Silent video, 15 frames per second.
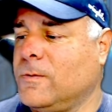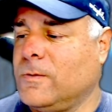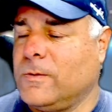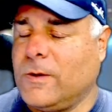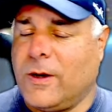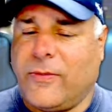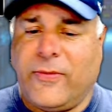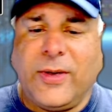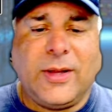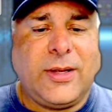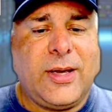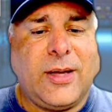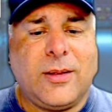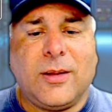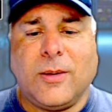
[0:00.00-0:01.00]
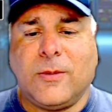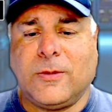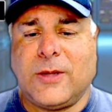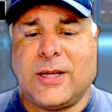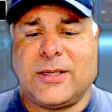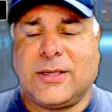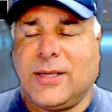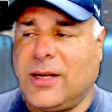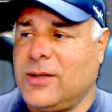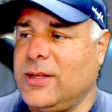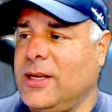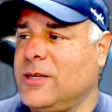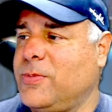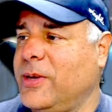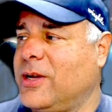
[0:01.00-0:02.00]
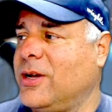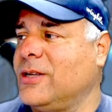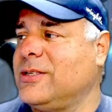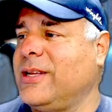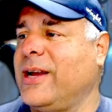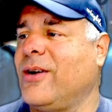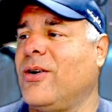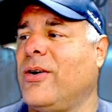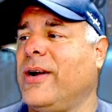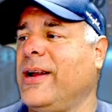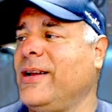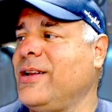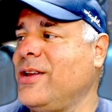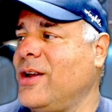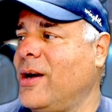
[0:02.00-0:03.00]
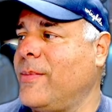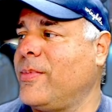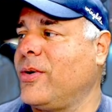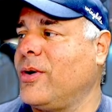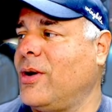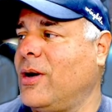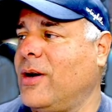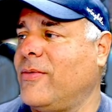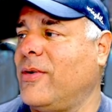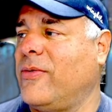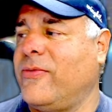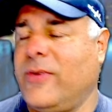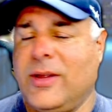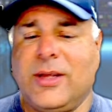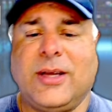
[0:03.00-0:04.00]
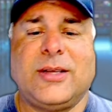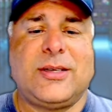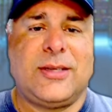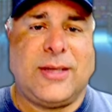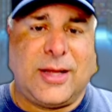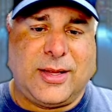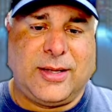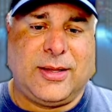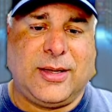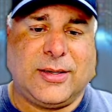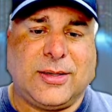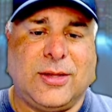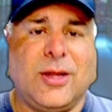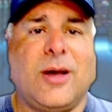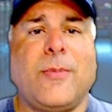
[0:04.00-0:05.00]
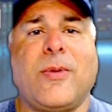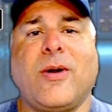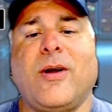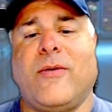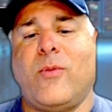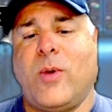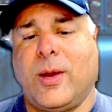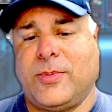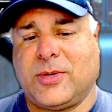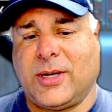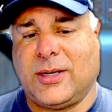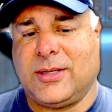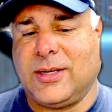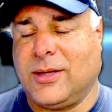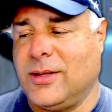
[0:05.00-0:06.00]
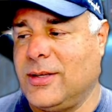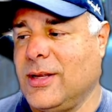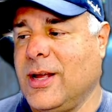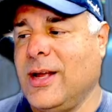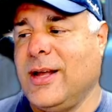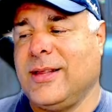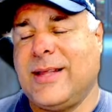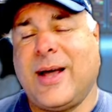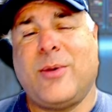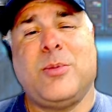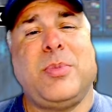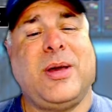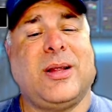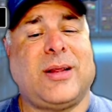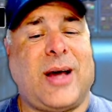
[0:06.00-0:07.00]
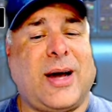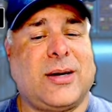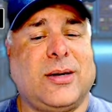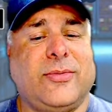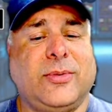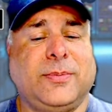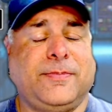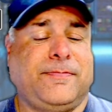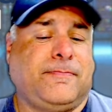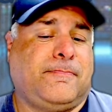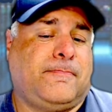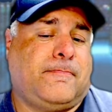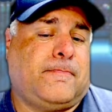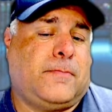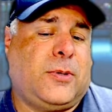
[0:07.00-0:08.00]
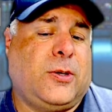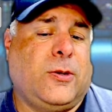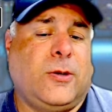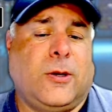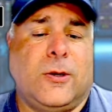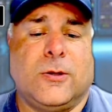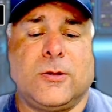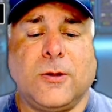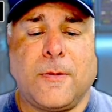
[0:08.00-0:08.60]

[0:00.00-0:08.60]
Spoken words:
affiliate that's selling these because there are a number of affiliates selling this, number of websites selling this. That would be a lot of them, but who knows?